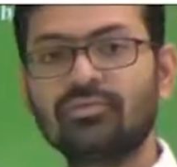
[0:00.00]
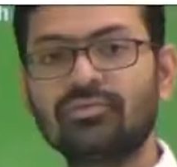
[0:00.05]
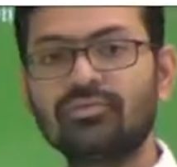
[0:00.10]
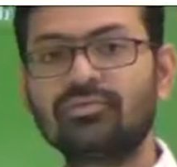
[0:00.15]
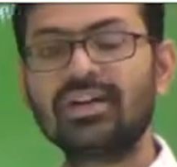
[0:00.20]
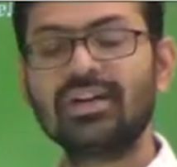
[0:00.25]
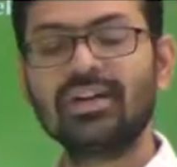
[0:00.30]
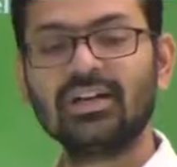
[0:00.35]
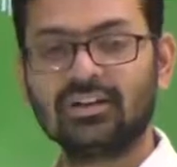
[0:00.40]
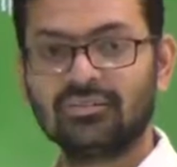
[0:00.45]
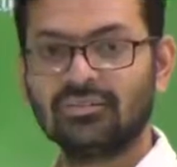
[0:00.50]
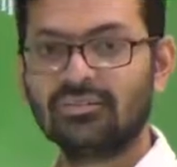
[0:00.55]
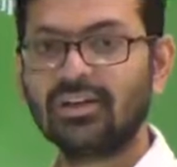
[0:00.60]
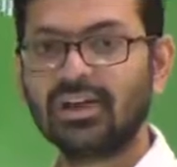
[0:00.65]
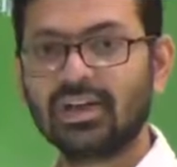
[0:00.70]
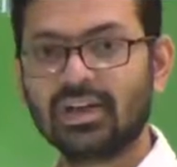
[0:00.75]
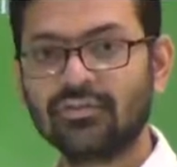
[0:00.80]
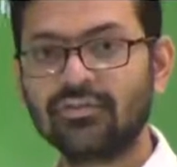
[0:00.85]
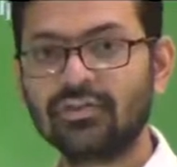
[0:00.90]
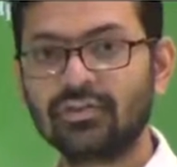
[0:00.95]
when we
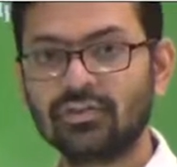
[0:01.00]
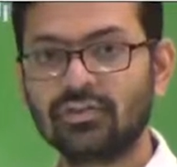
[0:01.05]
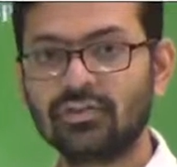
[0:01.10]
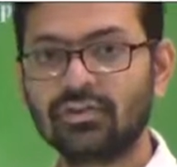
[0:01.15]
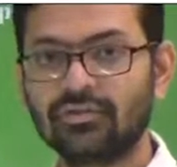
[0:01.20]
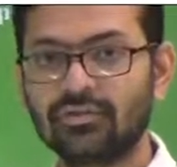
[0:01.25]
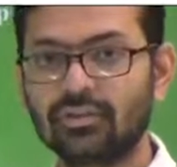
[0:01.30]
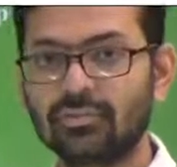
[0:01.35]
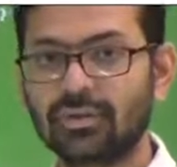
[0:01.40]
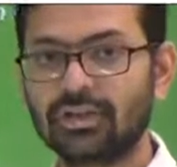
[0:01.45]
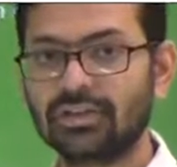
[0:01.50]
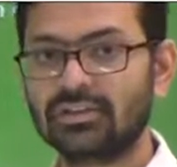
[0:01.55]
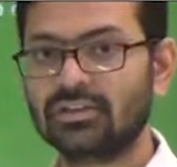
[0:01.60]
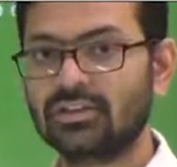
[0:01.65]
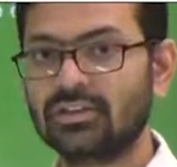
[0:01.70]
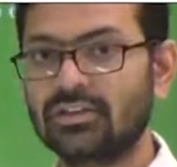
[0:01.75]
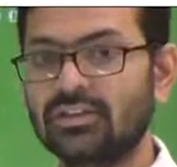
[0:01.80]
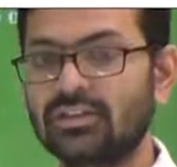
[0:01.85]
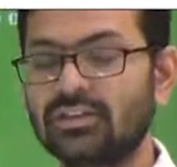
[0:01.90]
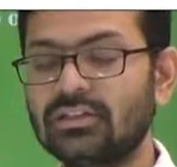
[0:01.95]
have a uniform
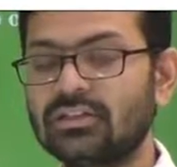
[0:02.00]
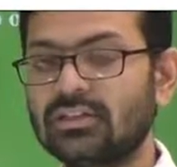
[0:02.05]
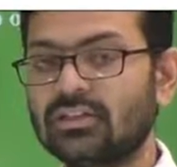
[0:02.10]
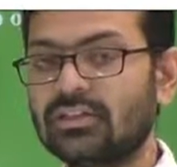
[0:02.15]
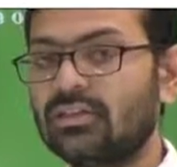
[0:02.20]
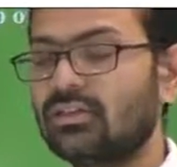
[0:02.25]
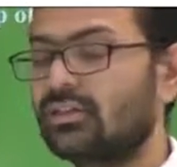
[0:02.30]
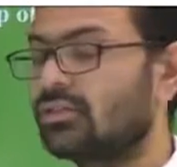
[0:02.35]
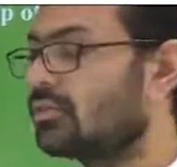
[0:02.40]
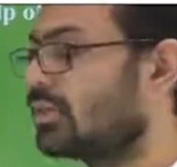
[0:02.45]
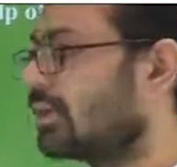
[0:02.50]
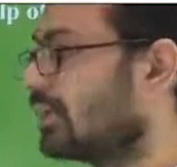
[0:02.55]
acceleration, you